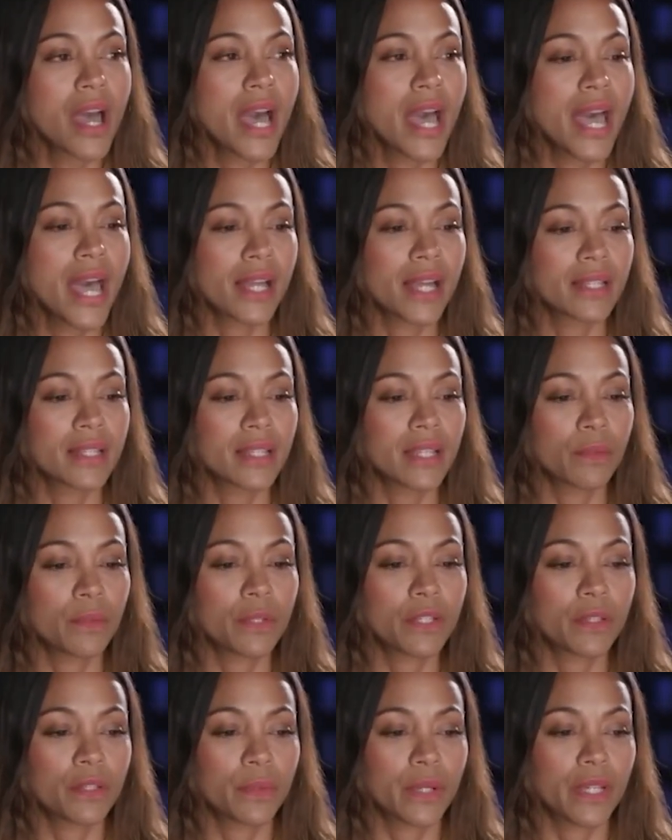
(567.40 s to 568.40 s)
and it
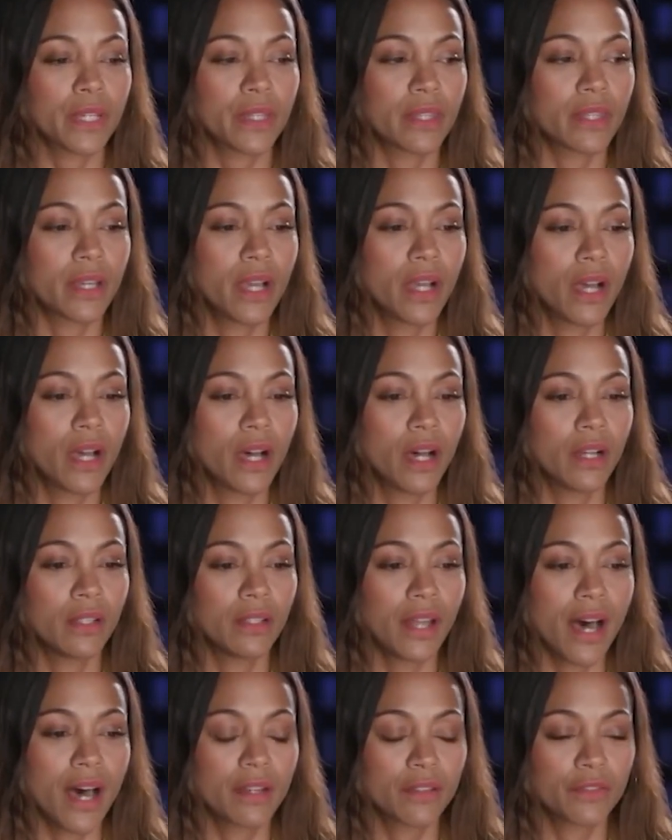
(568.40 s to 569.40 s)
was with a
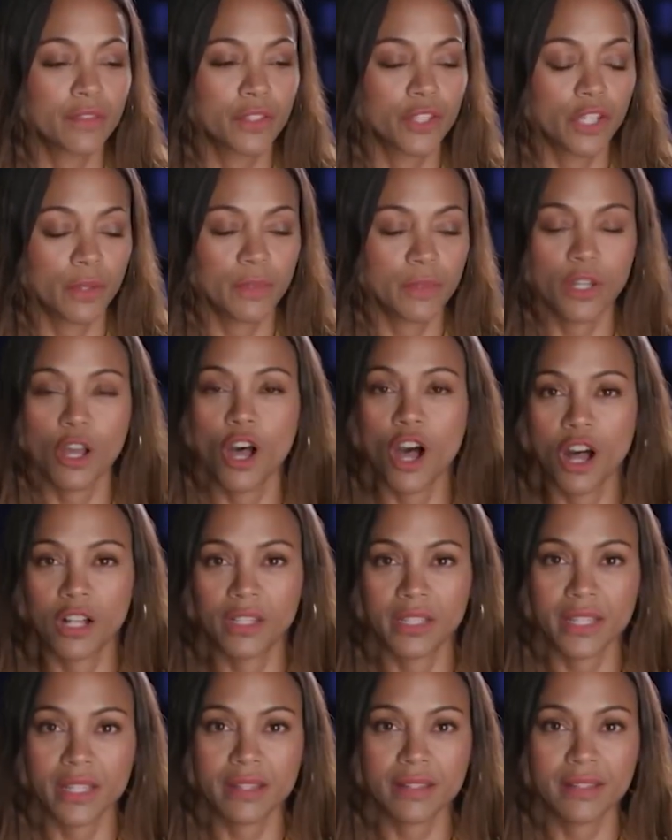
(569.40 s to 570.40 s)
lot of Jim's
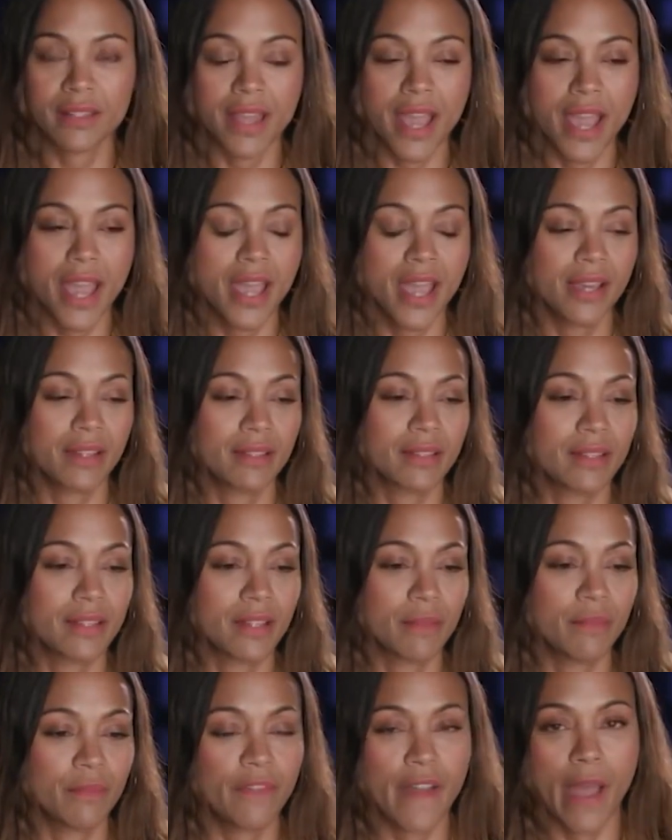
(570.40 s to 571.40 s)
colleagues and
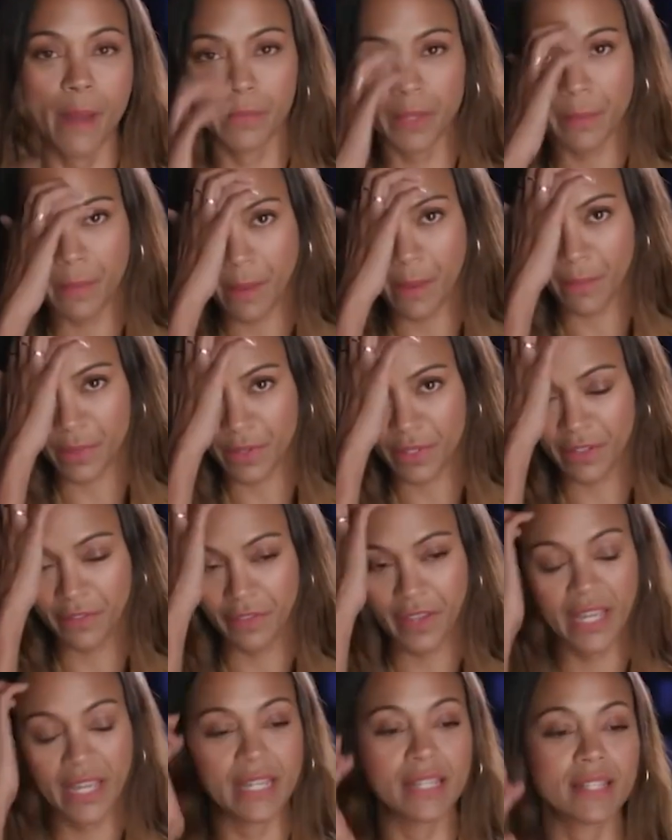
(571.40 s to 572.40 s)
some family members
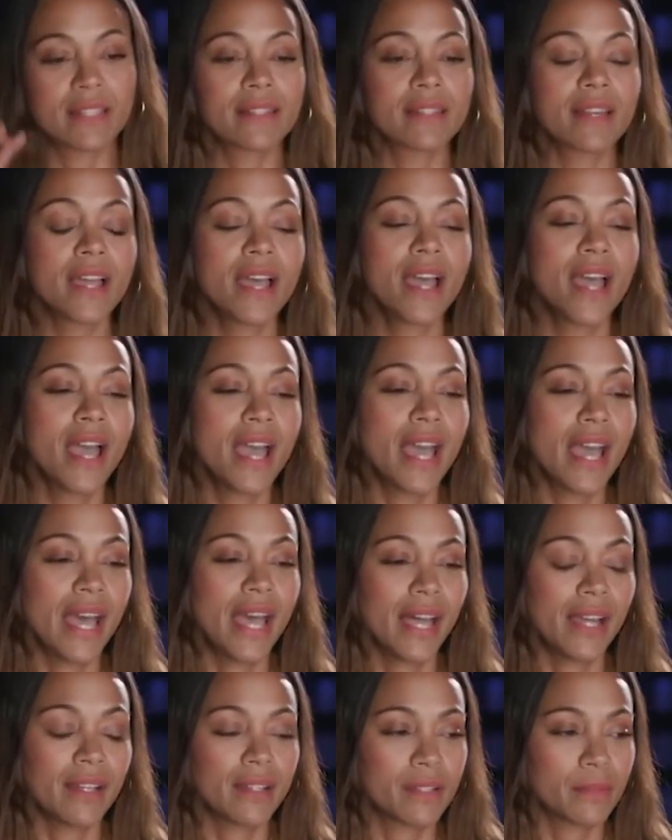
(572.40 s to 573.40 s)
of his,
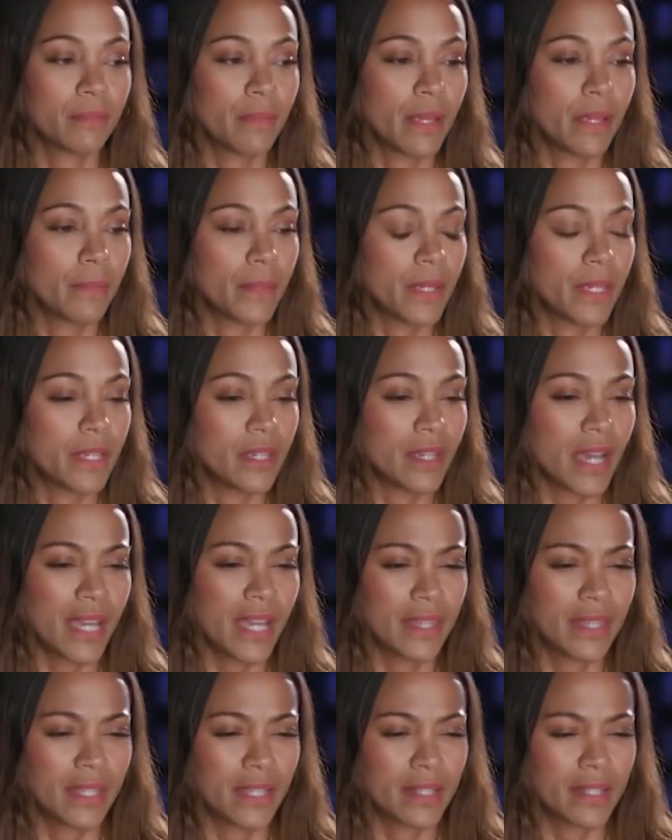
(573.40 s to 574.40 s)
and maybe I
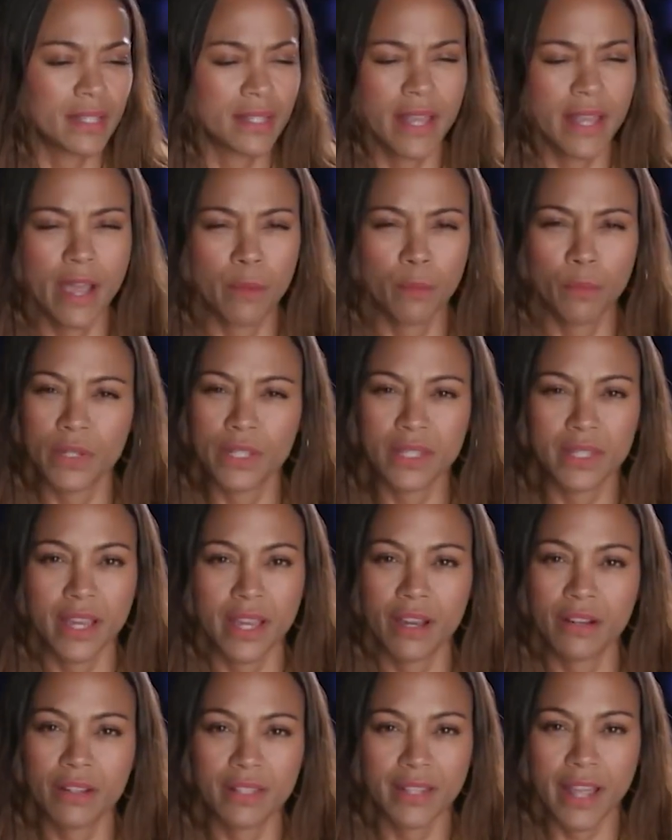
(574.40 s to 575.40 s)
think Sam was
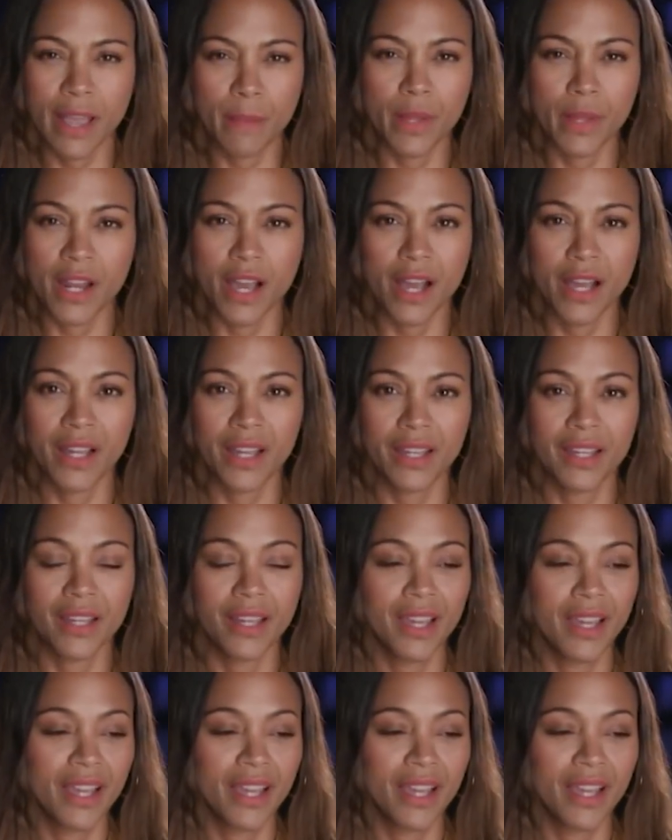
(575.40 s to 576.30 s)
there, Sam and I.